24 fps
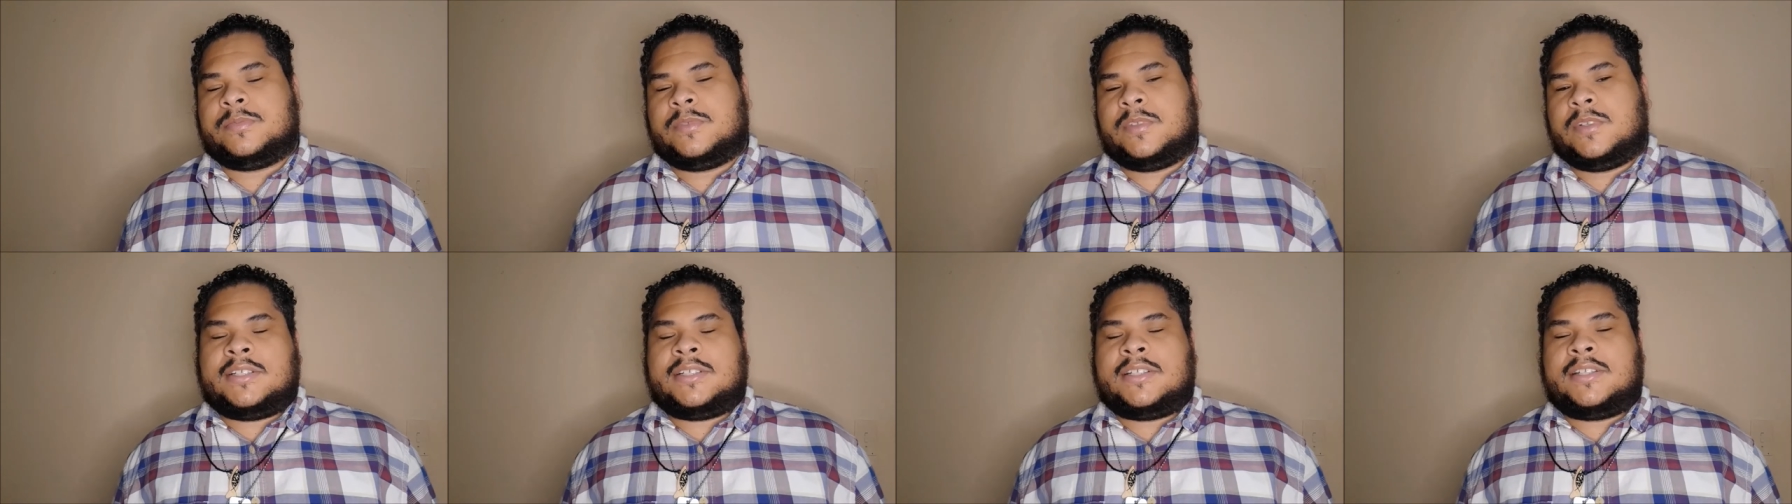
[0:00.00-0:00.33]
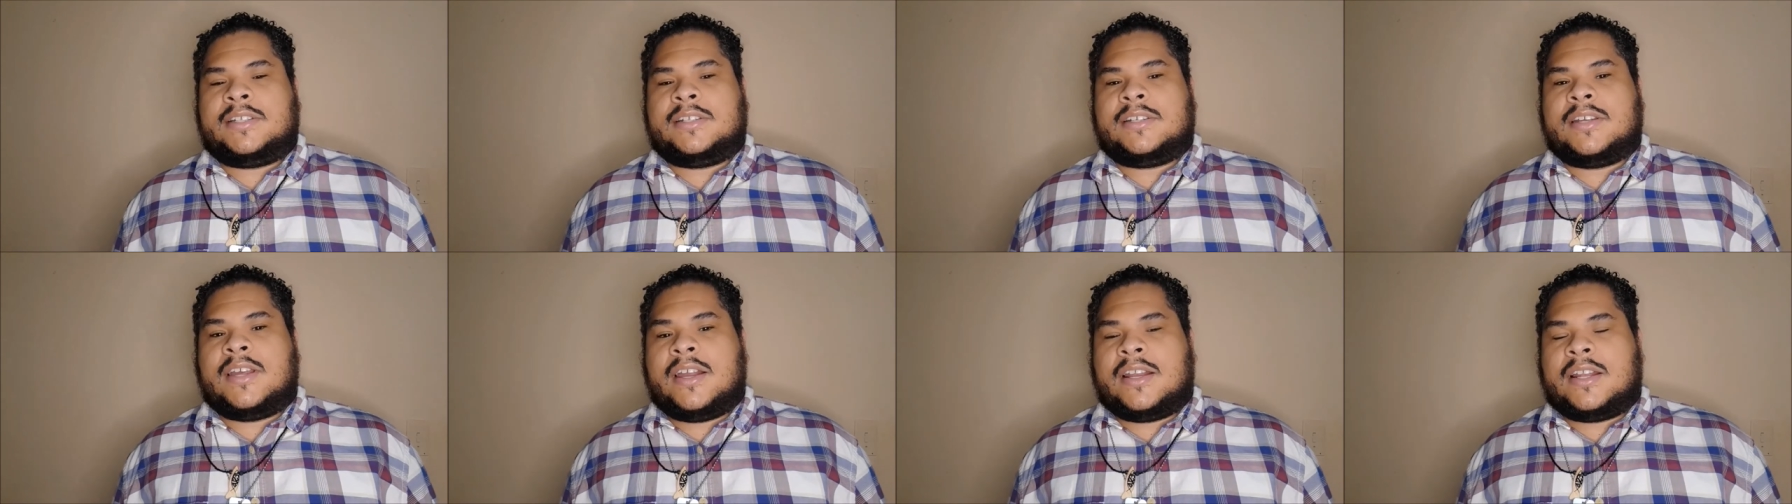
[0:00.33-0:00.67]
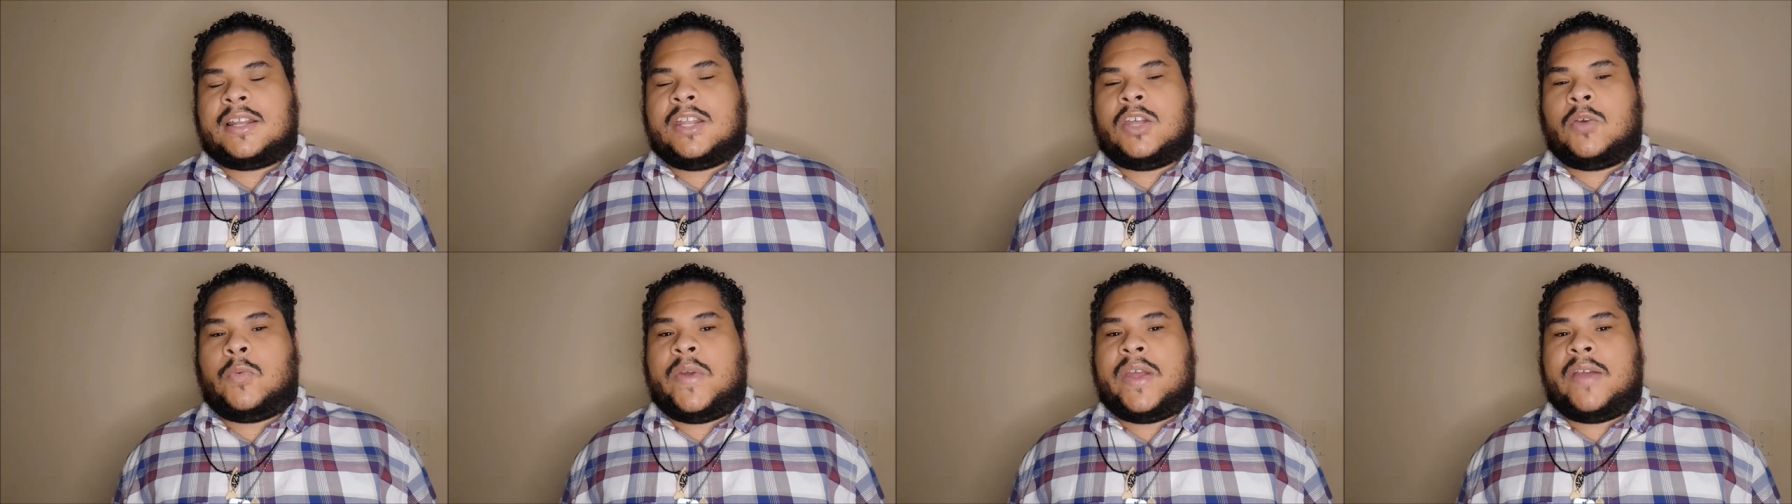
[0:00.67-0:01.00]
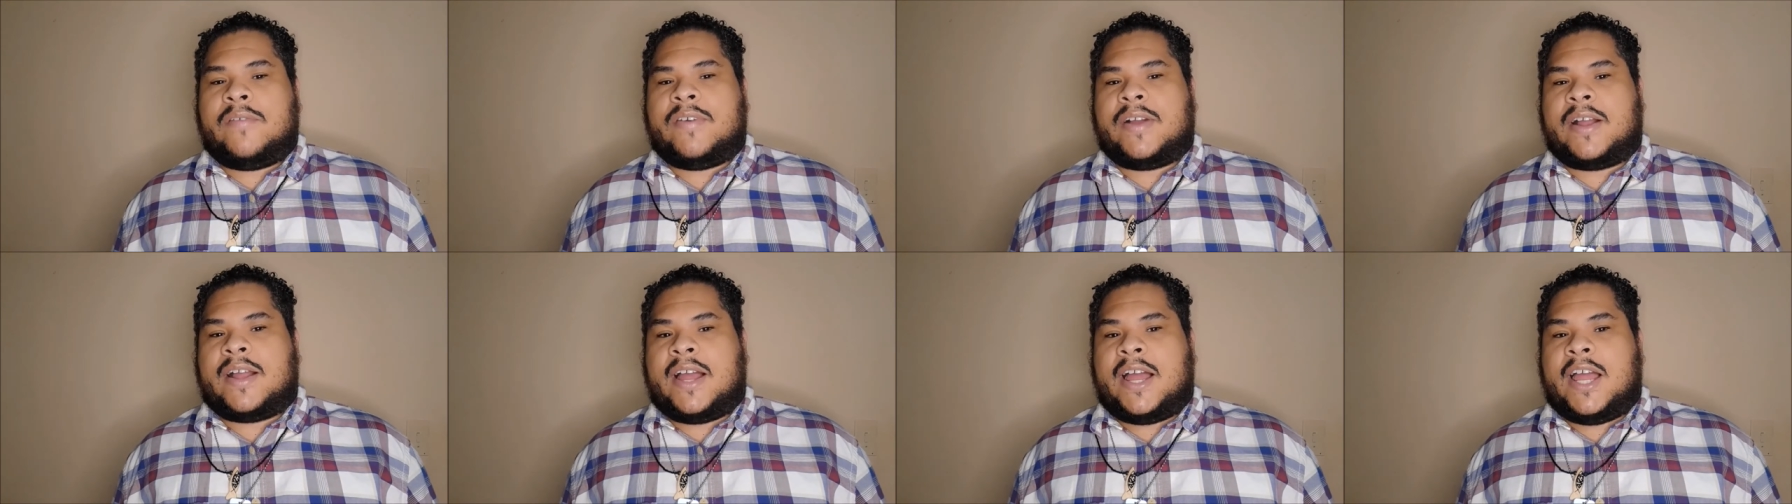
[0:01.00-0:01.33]
And thirdly, we have
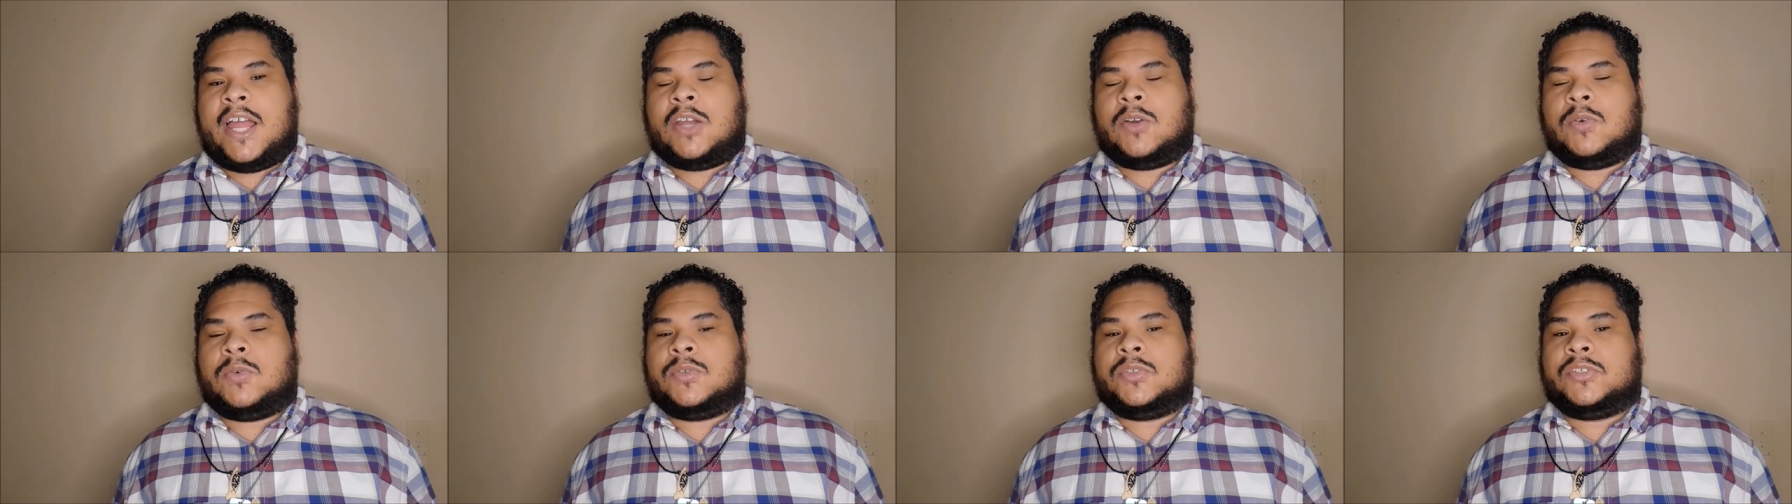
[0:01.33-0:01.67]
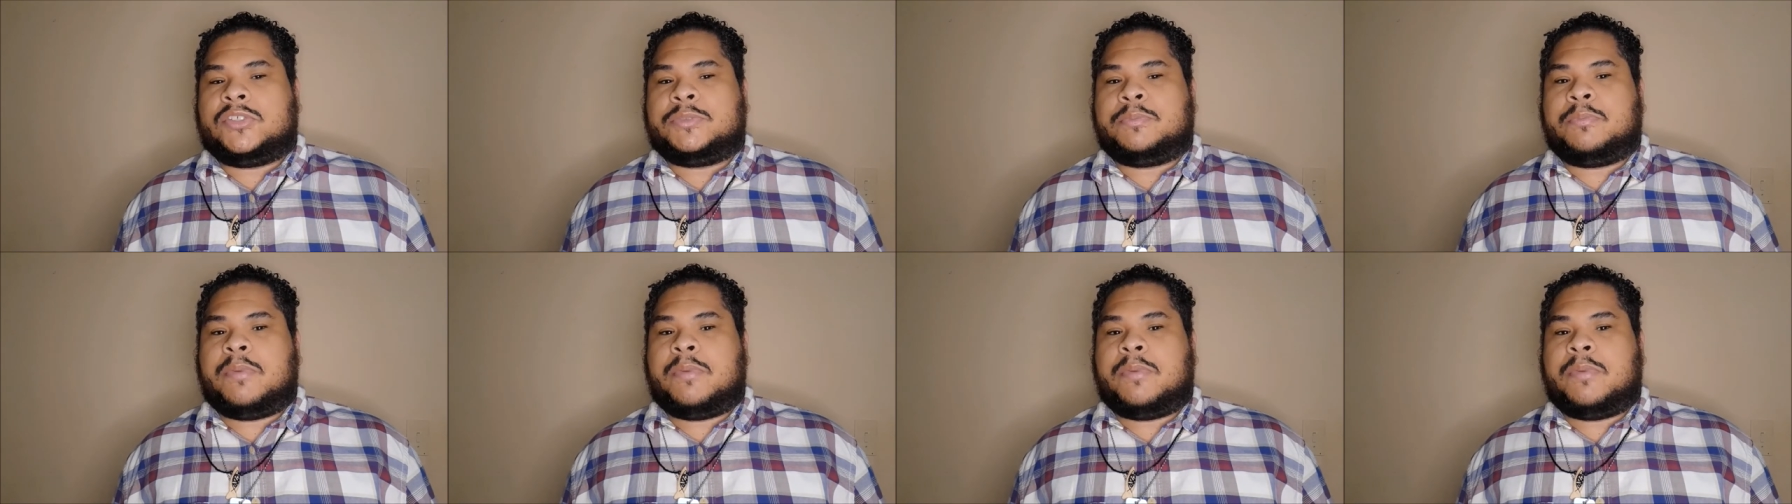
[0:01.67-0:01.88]
a guy who is